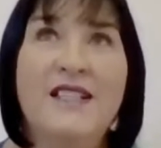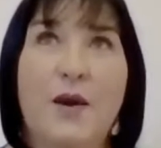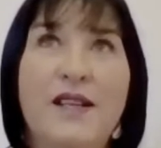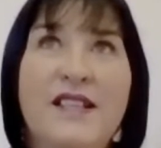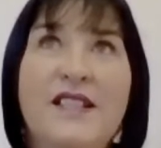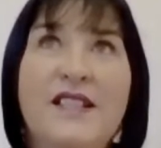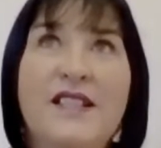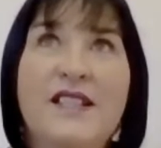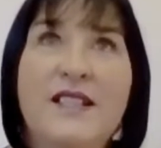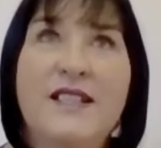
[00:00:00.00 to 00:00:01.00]
So it's
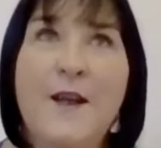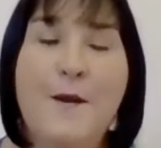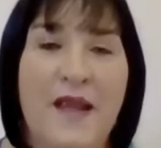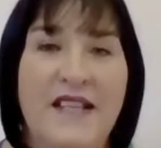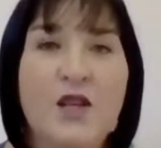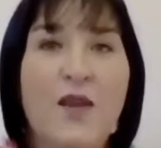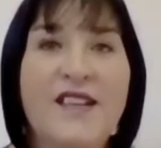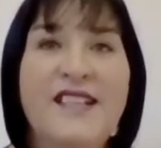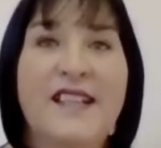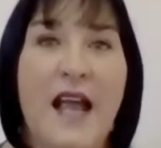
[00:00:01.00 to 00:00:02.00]

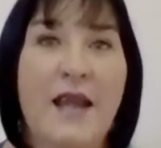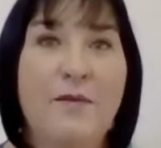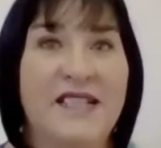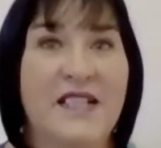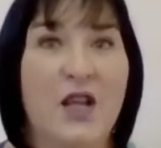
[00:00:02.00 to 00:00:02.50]
not the same